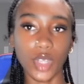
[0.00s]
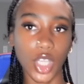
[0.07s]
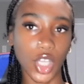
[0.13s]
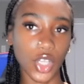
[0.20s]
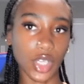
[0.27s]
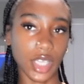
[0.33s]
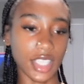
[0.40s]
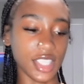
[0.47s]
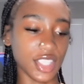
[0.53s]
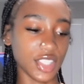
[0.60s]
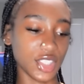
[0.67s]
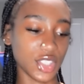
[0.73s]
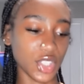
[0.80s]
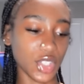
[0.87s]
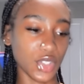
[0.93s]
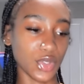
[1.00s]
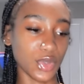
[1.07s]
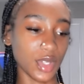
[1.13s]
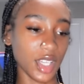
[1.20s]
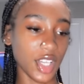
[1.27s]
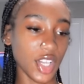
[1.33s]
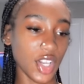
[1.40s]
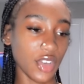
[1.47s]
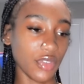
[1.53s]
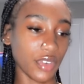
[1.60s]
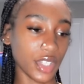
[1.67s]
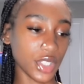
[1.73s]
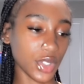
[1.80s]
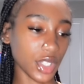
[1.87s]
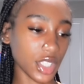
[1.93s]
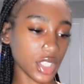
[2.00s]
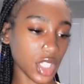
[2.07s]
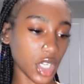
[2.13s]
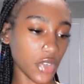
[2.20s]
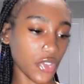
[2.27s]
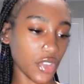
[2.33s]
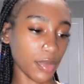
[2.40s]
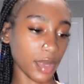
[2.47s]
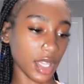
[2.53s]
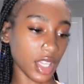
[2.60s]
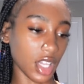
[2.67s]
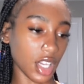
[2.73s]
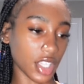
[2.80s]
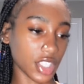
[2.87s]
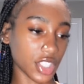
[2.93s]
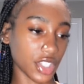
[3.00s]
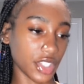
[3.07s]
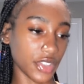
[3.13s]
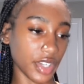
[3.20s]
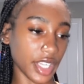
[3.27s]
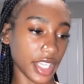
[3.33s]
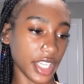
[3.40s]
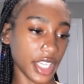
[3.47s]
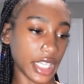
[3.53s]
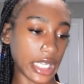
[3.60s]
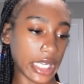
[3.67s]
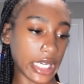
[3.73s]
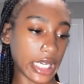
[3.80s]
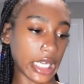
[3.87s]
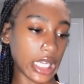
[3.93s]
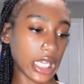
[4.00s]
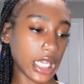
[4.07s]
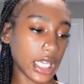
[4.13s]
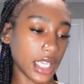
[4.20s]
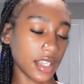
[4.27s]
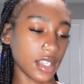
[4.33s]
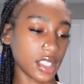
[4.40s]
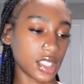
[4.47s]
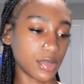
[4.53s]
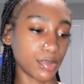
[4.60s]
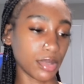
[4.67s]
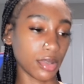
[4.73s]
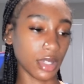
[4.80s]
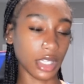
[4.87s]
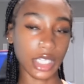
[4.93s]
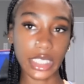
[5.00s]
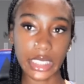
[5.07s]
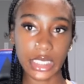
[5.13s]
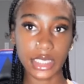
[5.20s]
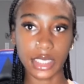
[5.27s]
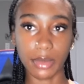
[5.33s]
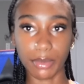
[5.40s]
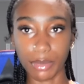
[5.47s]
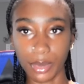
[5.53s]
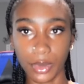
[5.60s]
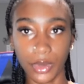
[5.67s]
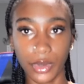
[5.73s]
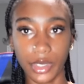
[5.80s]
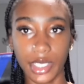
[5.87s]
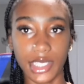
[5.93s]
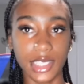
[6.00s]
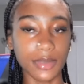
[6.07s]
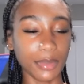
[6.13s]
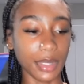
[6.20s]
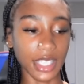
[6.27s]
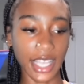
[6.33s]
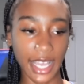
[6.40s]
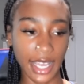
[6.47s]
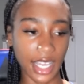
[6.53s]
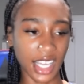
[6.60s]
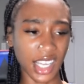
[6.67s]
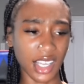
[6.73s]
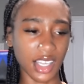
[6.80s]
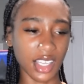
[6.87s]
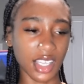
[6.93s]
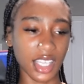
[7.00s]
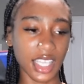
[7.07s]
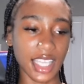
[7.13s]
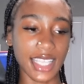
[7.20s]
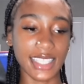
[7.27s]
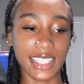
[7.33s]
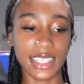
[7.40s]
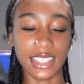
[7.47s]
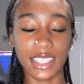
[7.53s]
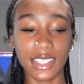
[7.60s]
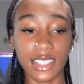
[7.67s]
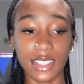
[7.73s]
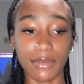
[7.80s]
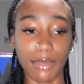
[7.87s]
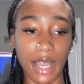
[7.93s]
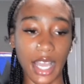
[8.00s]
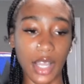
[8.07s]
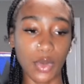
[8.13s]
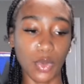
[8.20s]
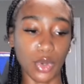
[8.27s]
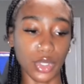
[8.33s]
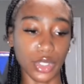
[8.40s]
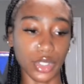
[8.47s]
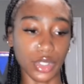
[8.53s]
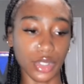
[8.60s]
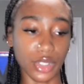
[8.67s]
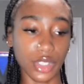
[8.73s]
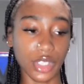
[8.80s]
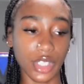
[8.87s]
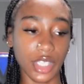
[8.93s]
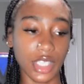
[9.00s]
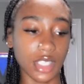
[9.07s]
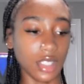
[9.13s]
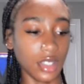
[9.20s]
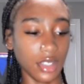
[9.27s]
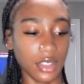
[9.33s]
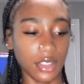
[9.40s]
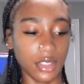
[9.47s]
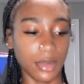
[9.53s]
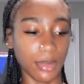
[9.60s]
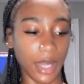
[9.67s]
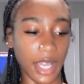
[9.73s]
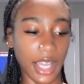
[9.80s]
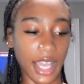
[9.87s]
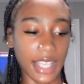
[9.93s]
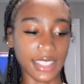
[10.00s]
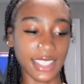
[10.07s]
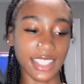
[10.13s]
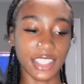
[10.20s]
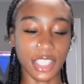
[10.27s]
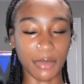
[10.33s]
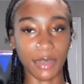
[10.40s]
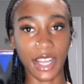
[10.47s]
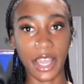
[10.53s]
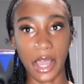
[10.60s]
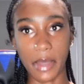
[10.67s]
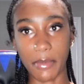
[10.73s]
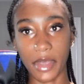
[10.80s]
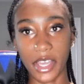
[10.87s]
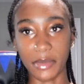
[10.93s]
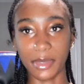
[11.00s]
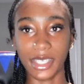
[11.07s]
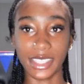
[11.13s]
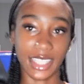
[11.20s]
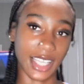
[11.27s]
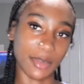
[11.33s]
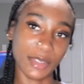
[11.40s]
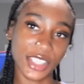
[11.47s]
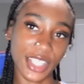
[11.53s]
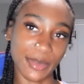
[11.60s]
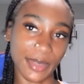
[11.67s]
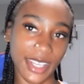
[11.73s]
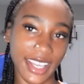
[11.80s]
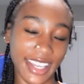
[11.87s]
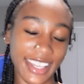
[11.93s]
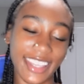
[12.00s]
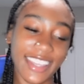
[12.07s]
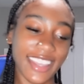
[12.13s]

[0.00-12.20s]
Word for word: okay so first we're going to start off with my lock screen right here it's pretty simple it's black it says this is my world um i said gemini ipad because i am a gemini